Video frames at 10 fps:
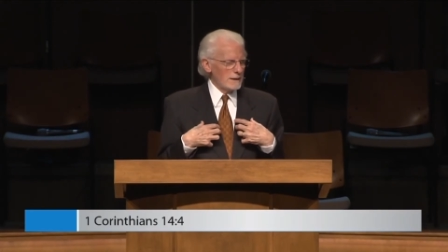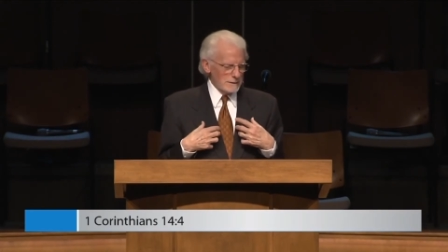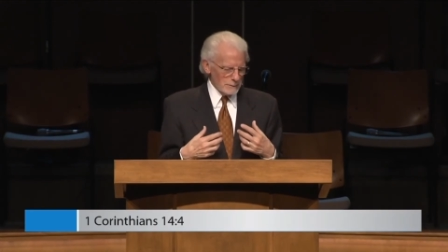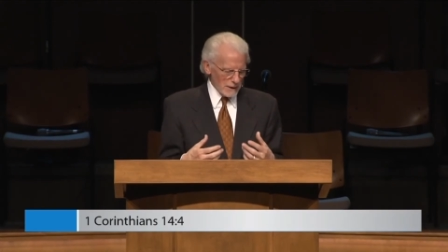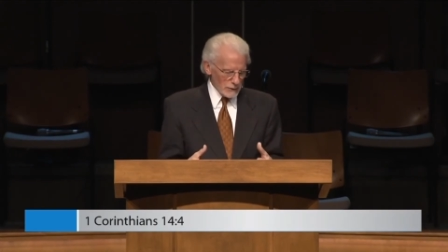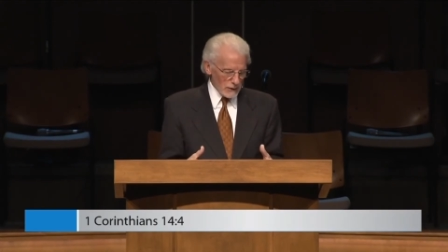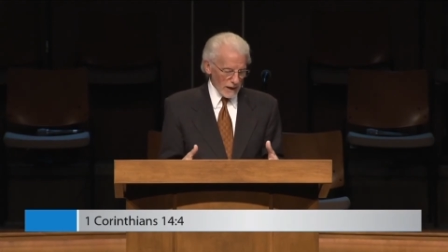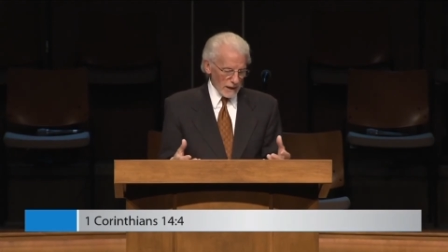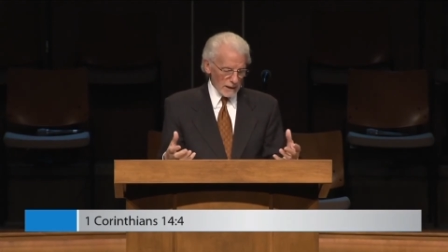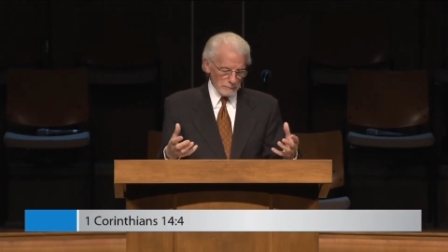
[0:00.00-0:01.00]
And that my
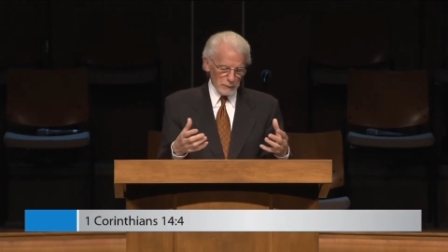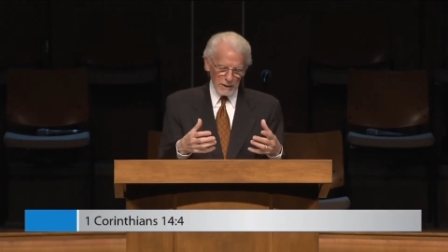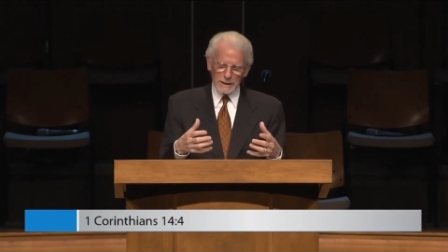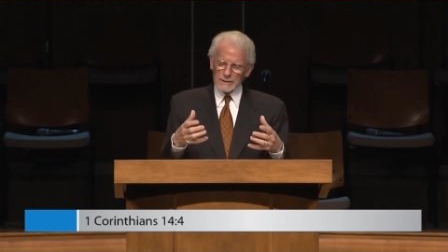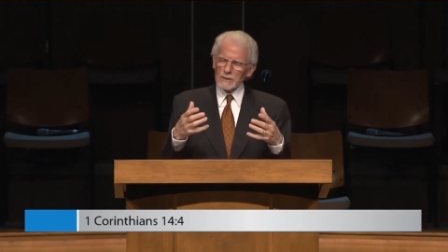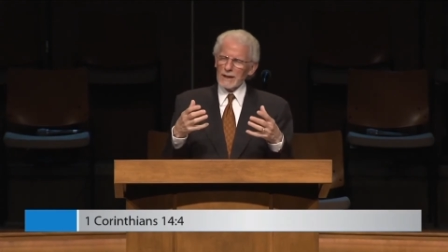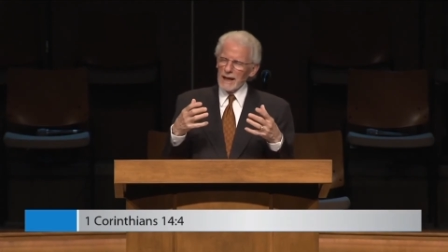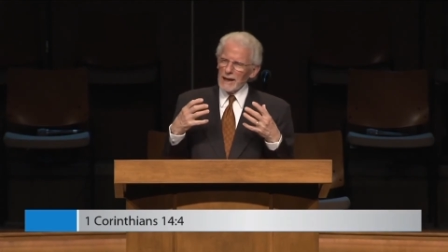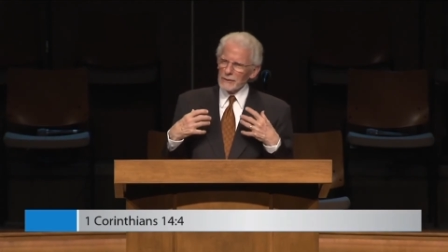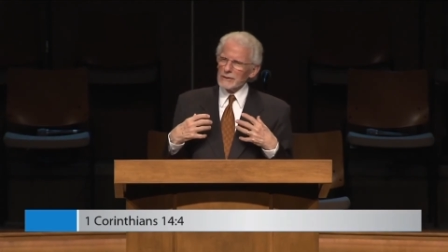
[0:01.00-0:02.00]
study and putting it
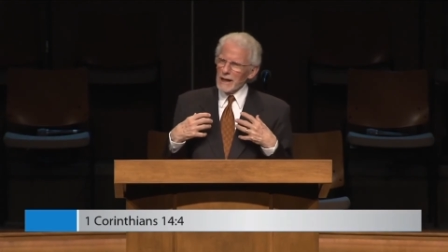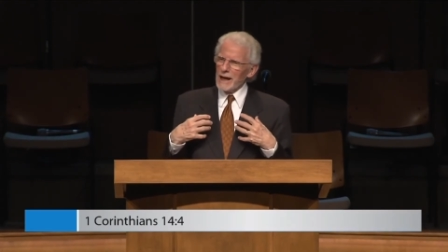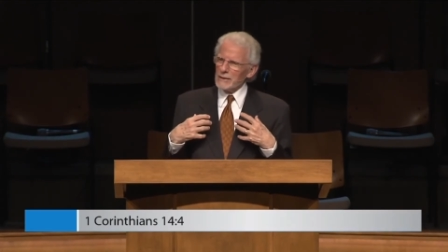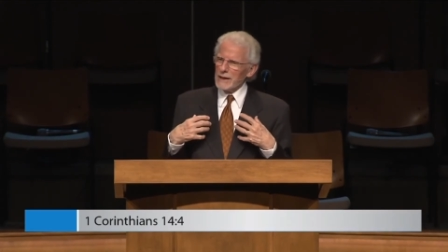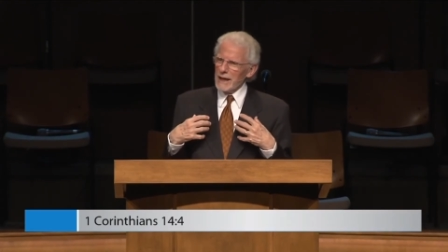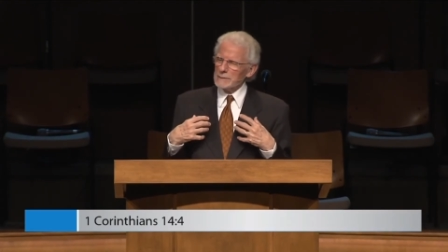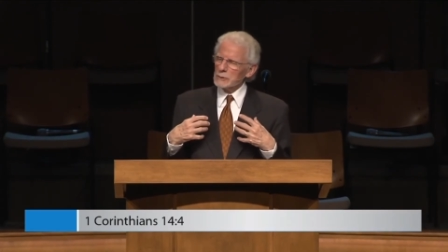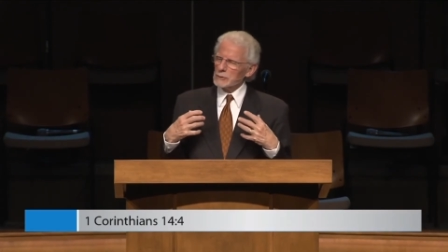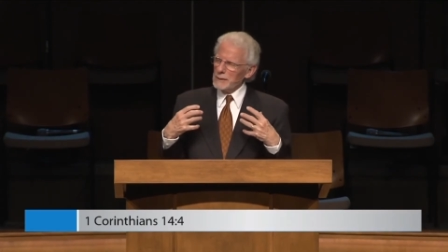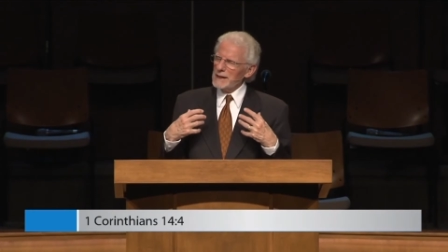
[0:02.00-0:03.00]
together now
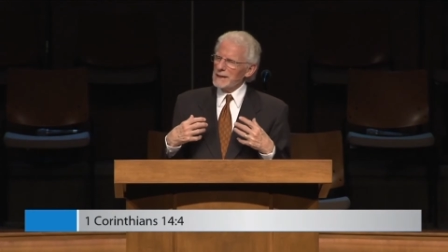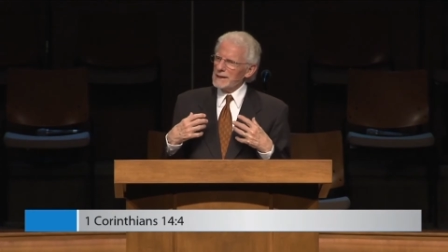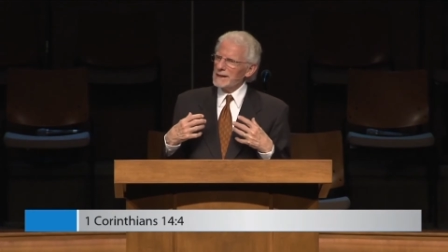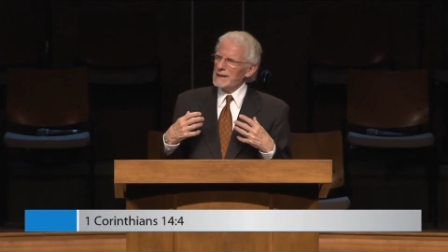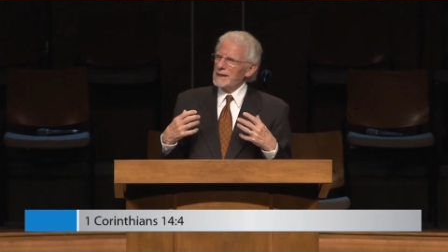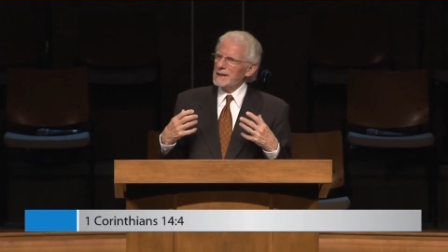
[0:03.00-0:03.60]
enables me to